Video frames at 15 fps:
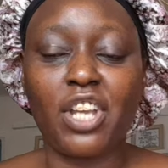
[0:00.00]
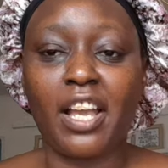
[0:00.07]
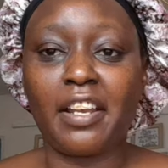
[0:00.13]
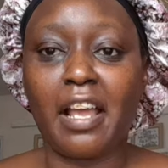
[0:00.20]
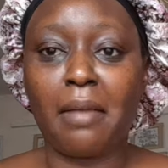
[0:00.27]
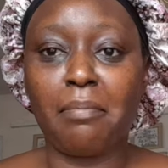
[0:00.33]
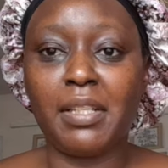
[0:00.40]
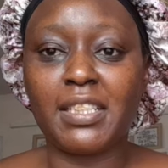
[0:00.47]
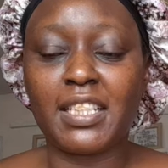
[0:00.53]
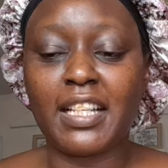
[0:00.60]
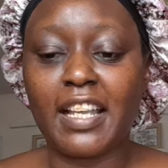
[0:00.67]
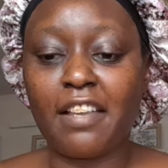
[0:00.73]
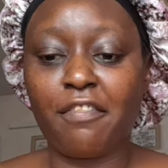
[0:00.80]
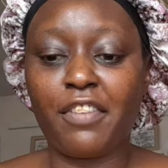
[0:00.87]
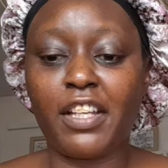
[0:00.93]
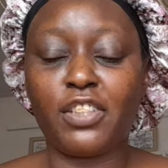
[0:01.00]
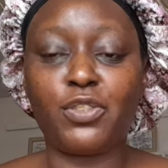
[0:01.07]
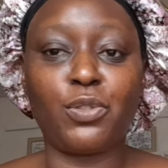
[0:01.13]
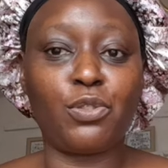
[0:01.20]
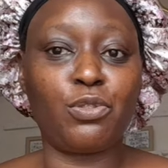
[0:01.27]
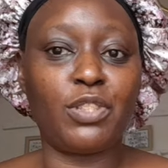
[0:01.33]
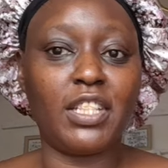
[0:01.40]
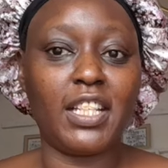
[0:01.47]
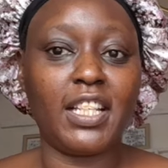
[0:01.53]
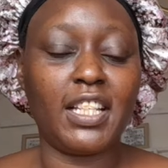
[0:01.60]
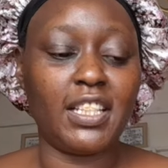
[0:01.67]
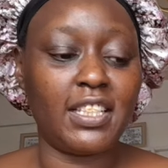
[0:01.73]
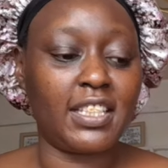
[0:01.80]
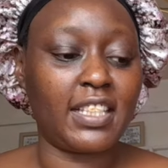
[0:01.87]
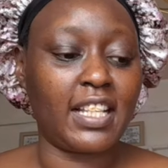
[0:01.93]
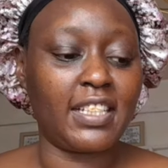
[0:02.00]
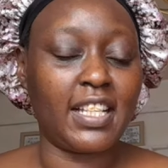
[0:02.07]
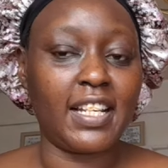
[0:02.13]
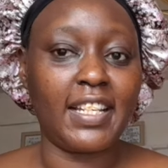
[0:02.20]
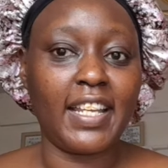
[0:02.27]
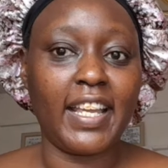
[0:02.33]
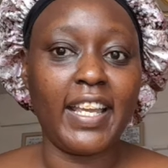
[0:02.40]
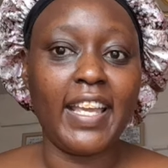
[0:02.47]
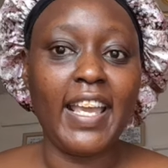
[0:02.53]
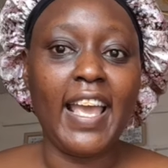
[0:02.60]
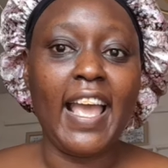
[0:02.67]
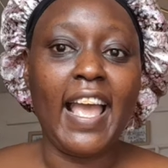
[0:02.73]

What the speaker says: an amazing event. So today is Saturday